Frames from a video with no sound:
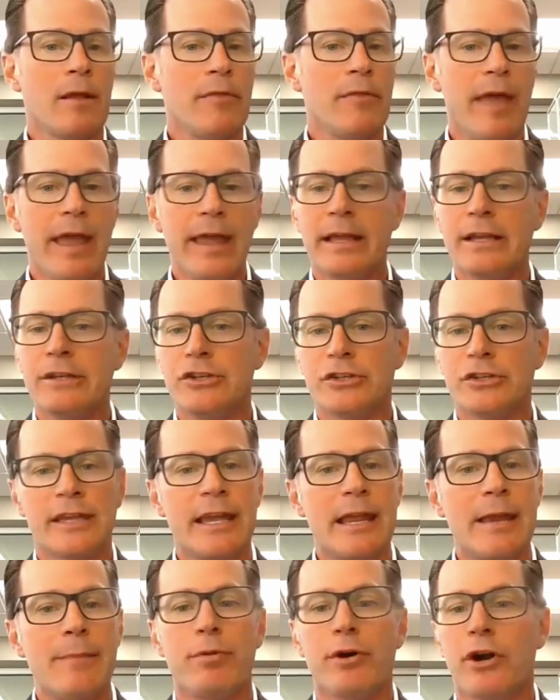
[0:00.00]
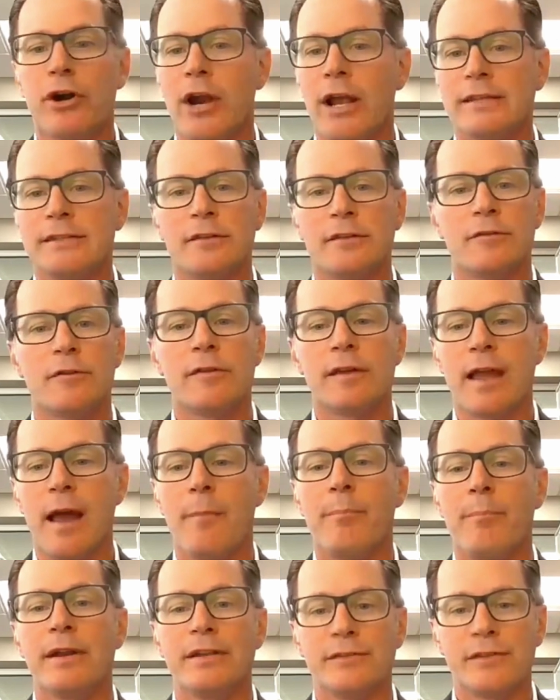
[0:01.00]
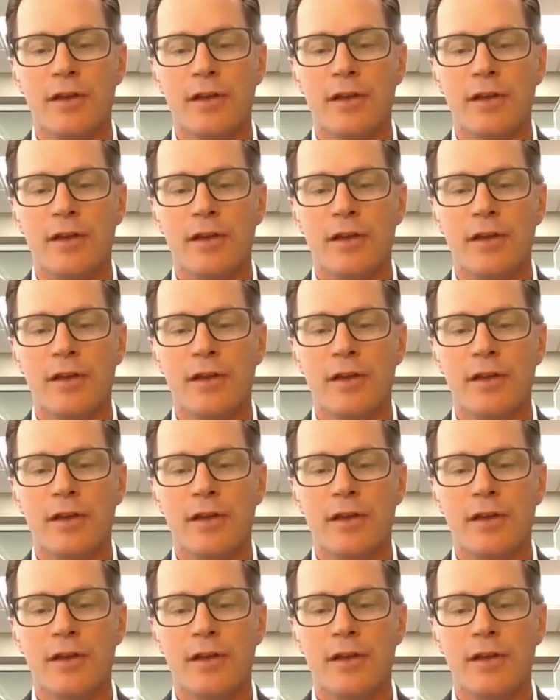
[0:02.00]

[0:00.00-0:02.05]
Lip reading: they can just keep progressing through the company.